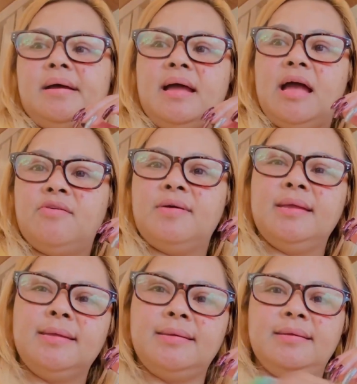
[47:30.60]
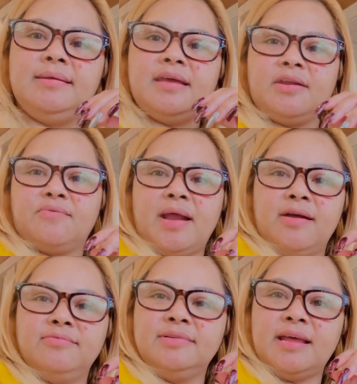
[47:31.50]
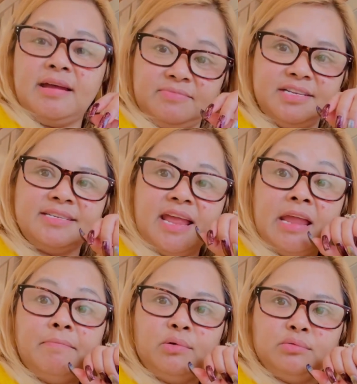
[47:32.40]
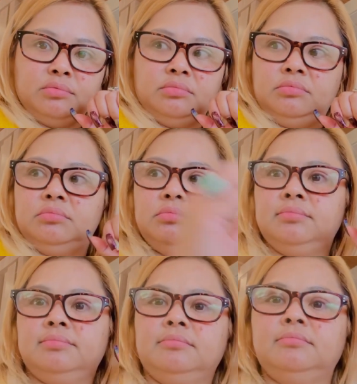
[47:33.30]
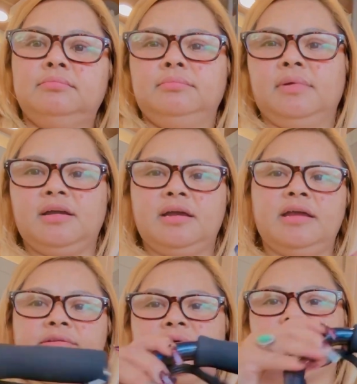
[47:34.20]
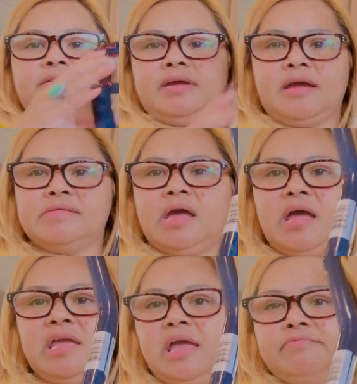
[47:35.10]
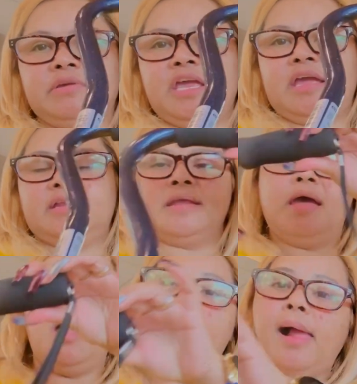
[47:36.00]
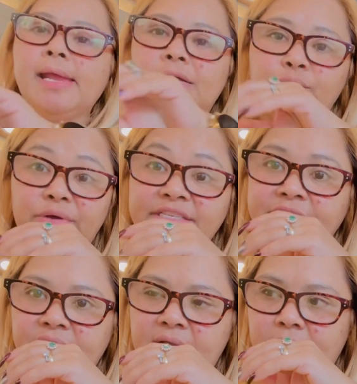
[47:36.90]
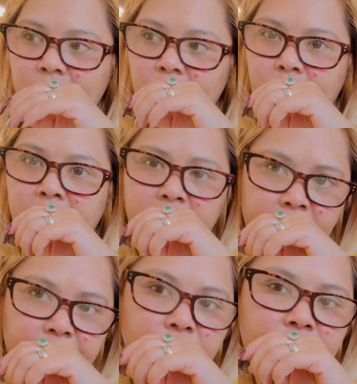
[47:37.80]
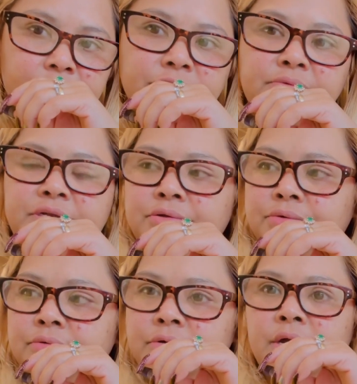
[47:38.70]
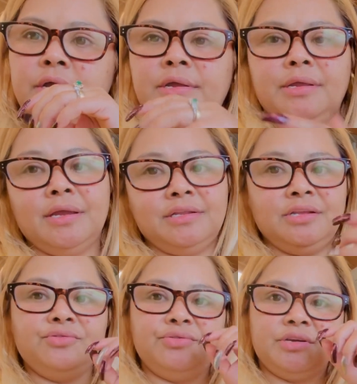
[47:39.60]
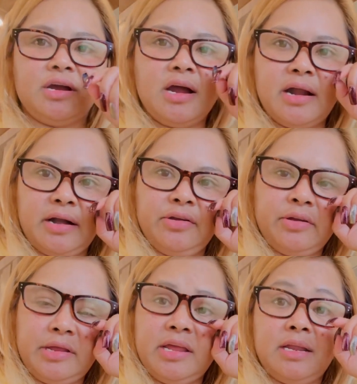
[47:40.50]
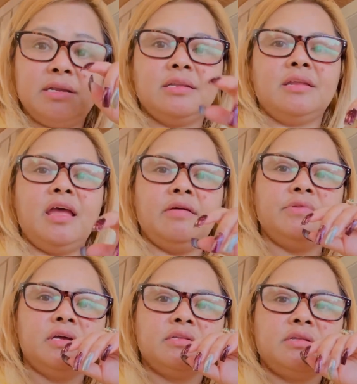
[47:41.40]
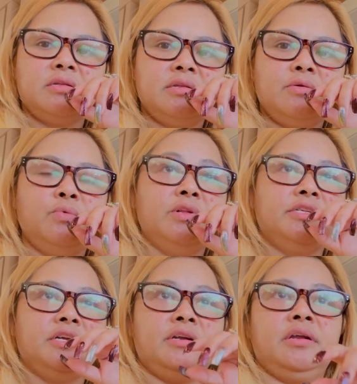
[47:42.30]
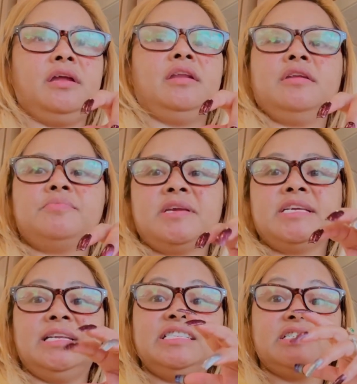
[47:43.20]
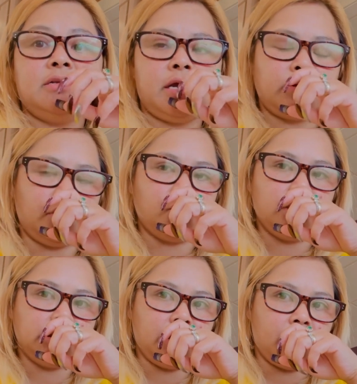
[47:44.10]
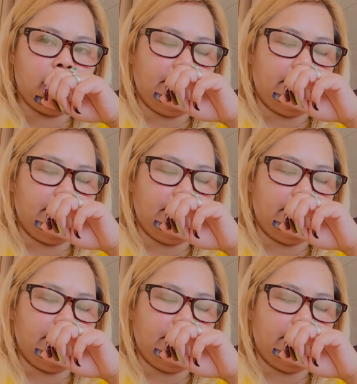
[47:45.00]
how I get around. I'm disabled. I have cane. I have wheelchair at home, but of course, when you get into the car, you can't have that wheelchair, and especially it's electric wheelchair,